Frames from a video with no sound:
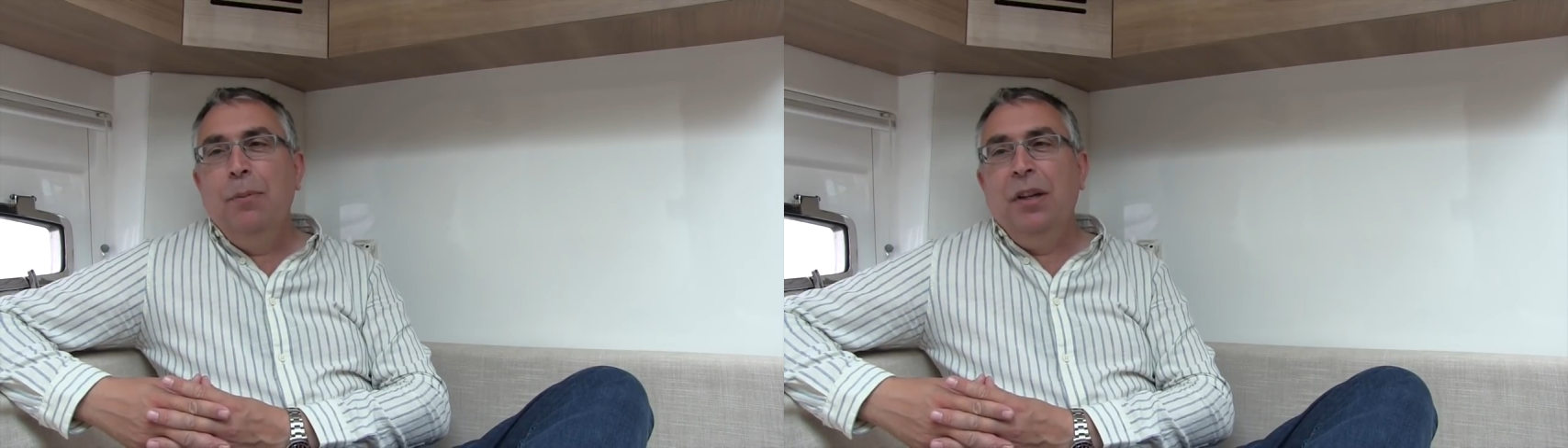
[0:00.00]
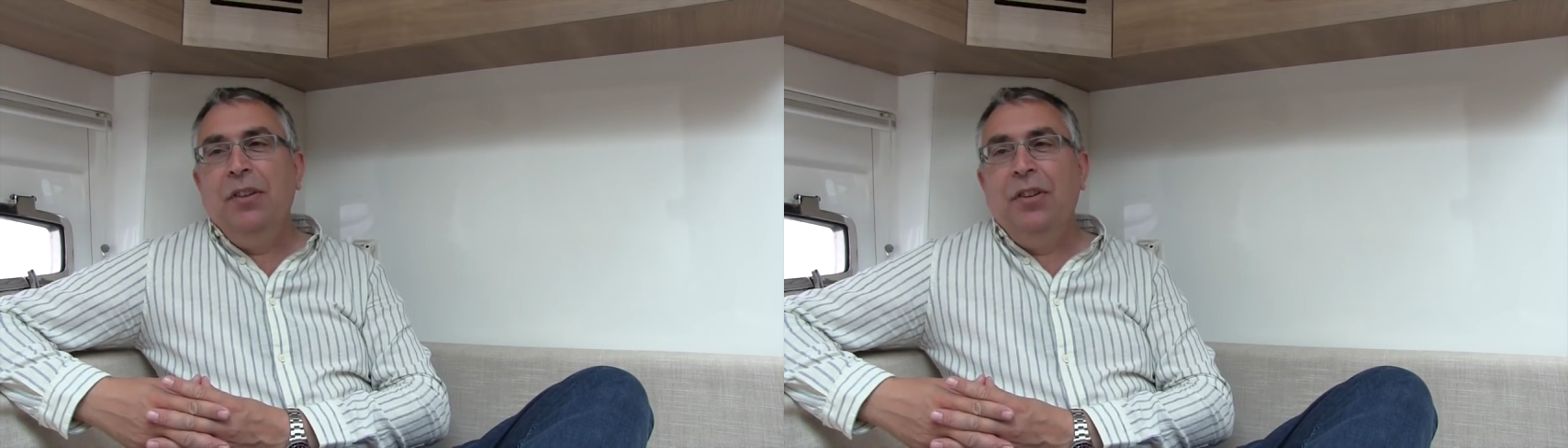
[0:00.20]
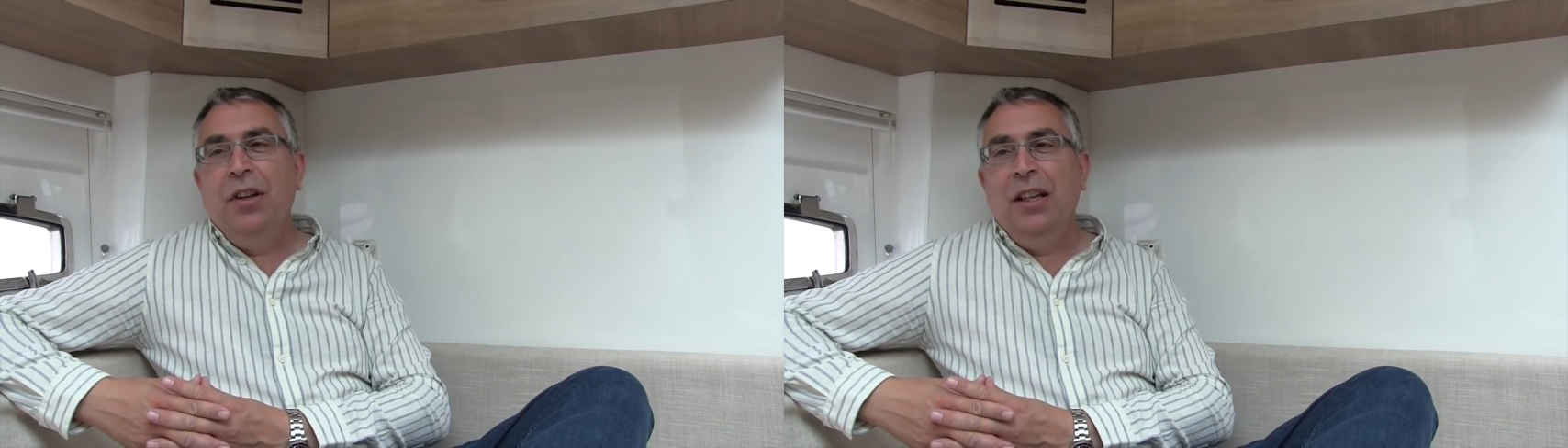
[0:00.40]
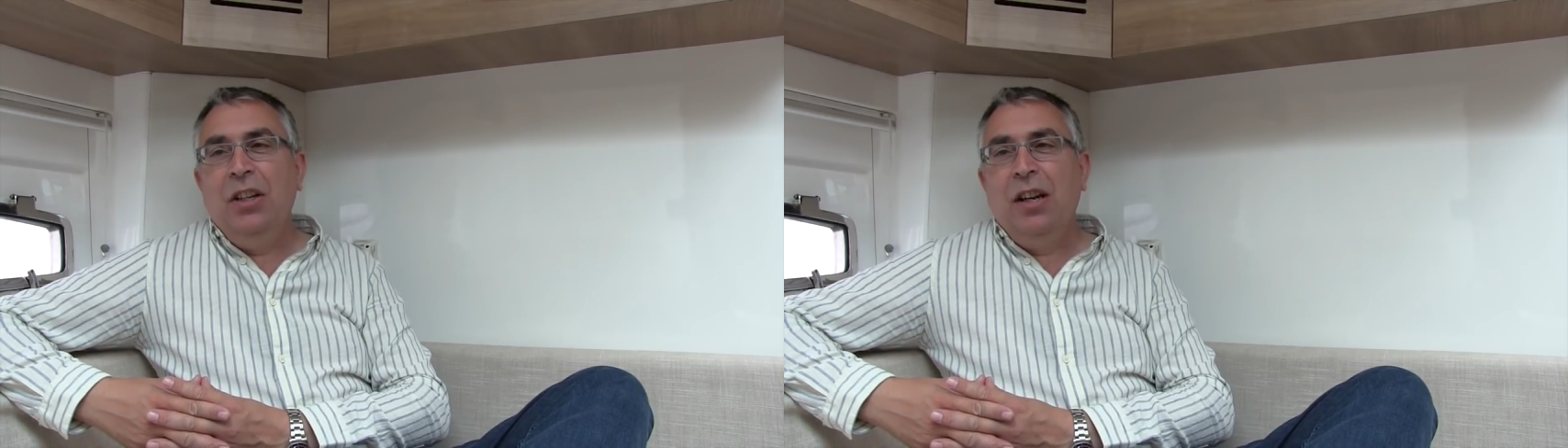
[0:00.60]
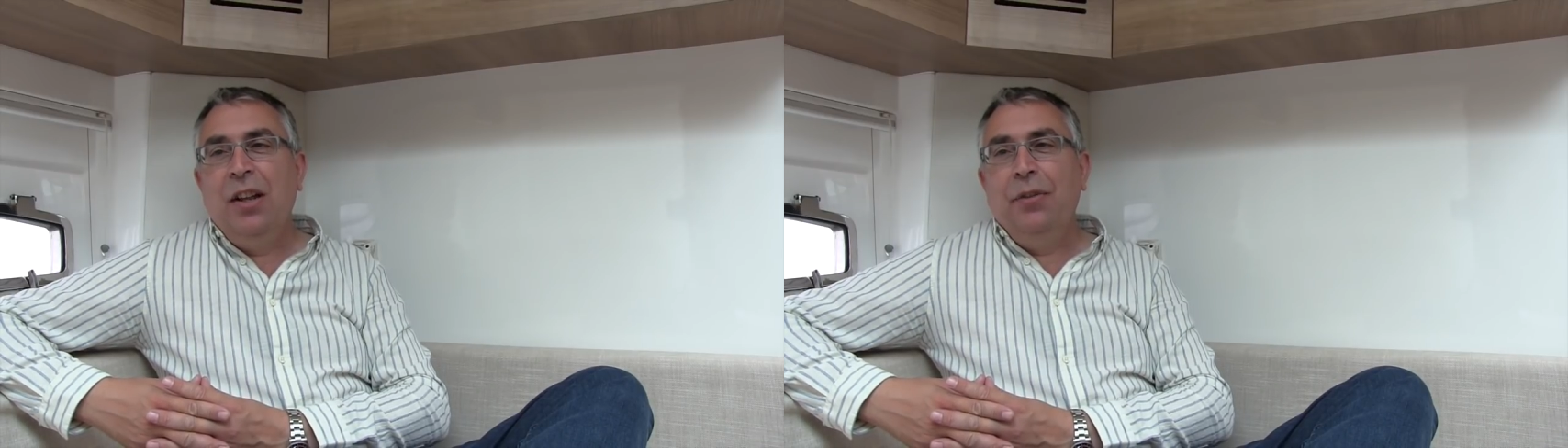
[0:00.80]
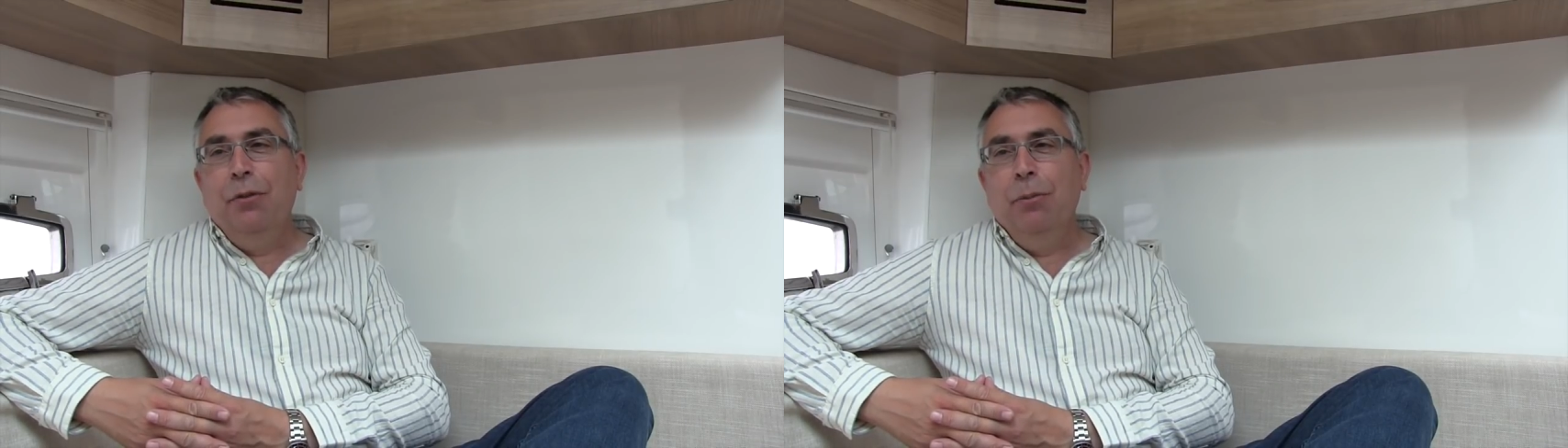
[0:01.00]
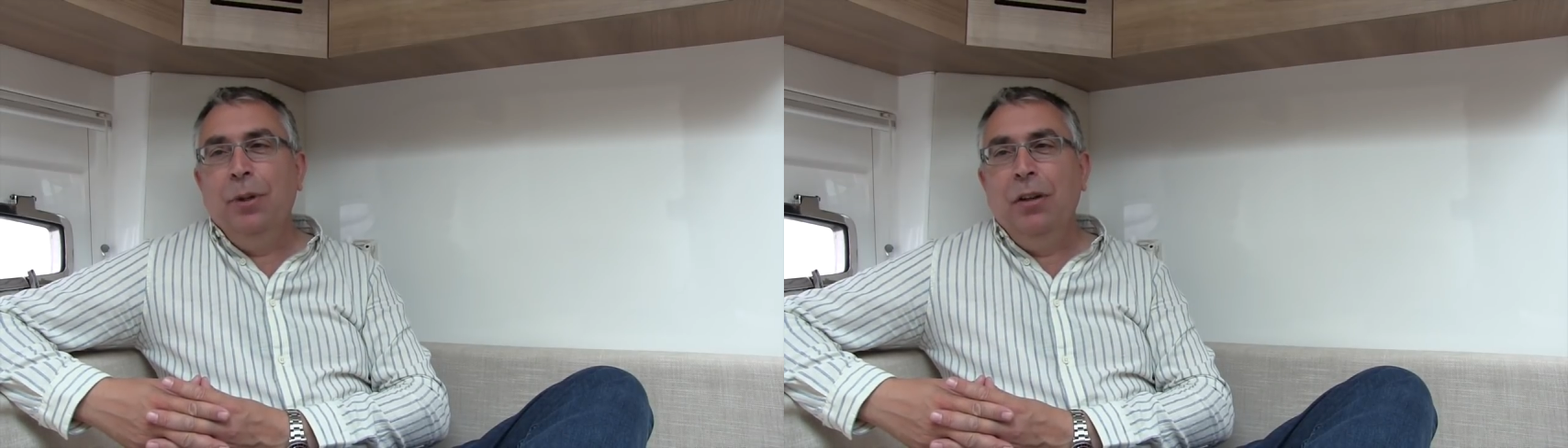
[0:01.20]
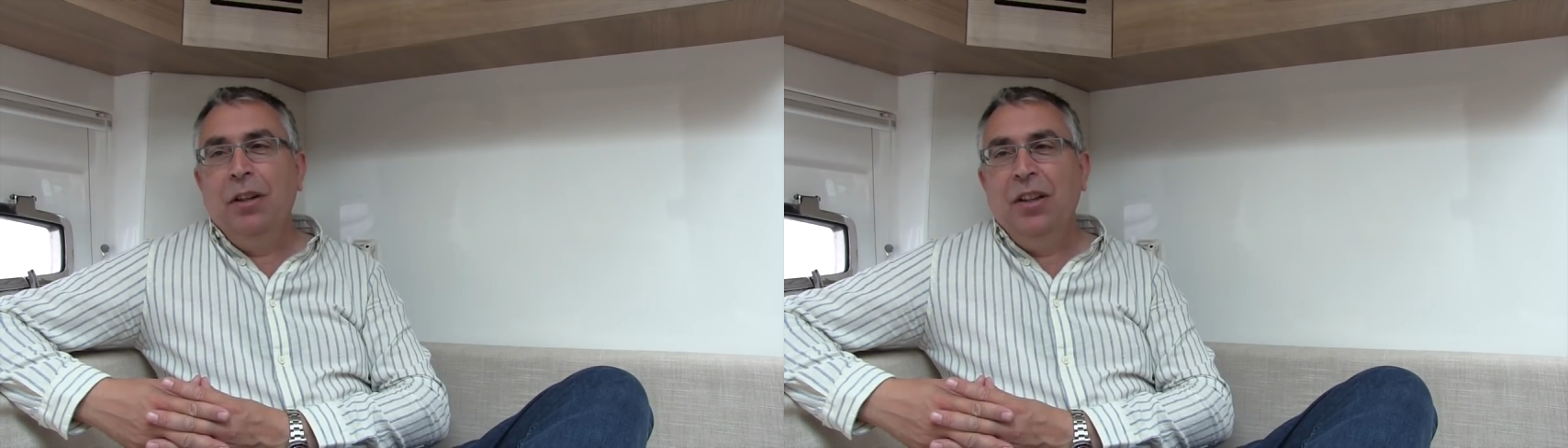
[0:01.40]
but it certainly transformed
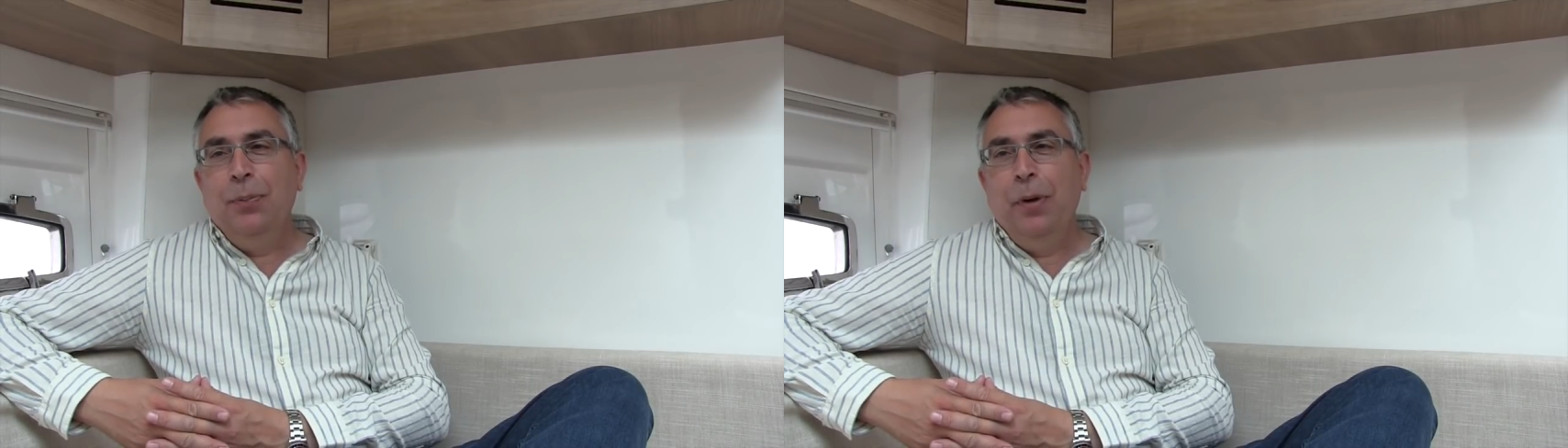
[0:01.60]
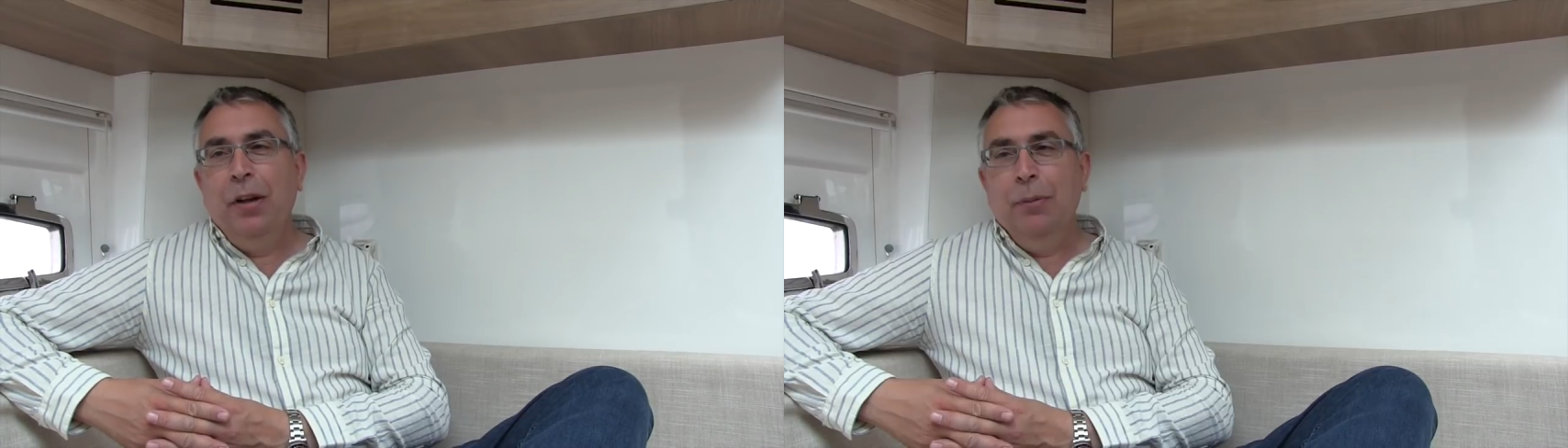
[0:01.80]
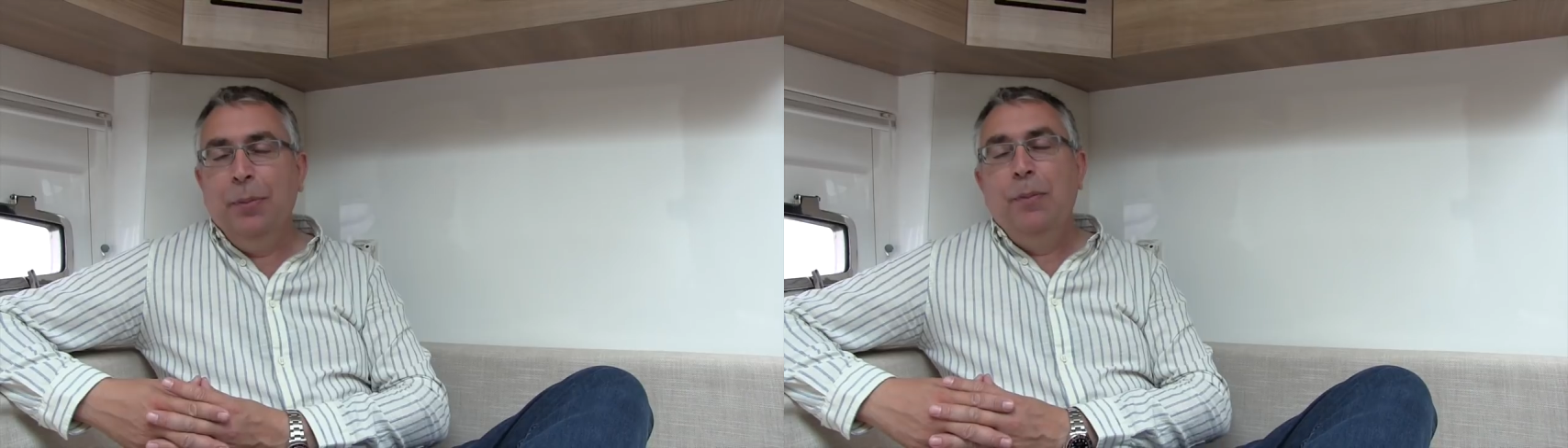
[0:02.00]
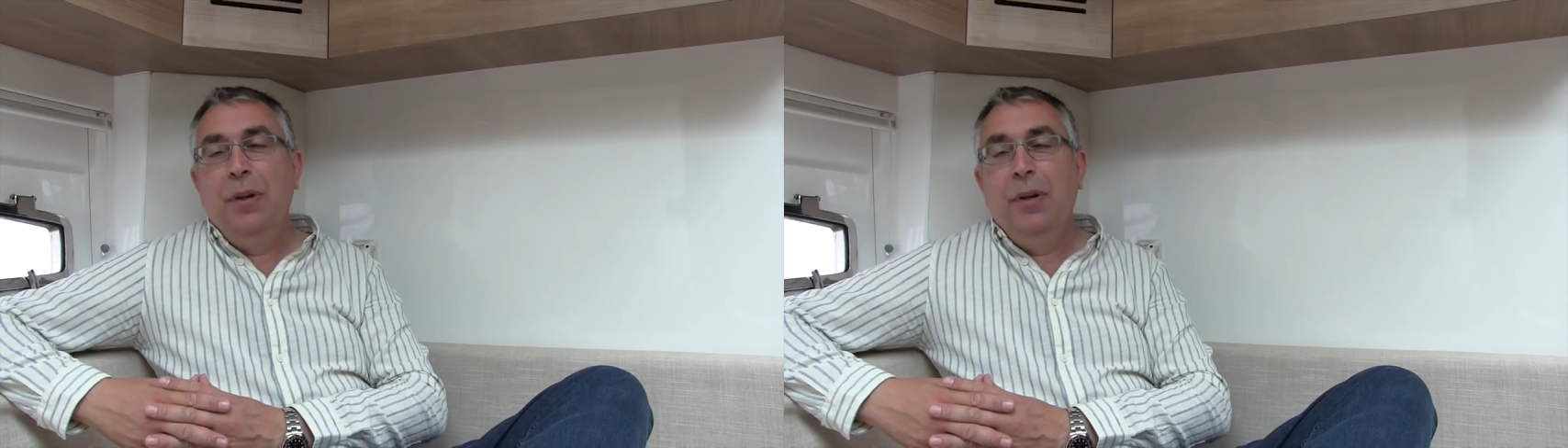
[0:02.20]
the look of this boat.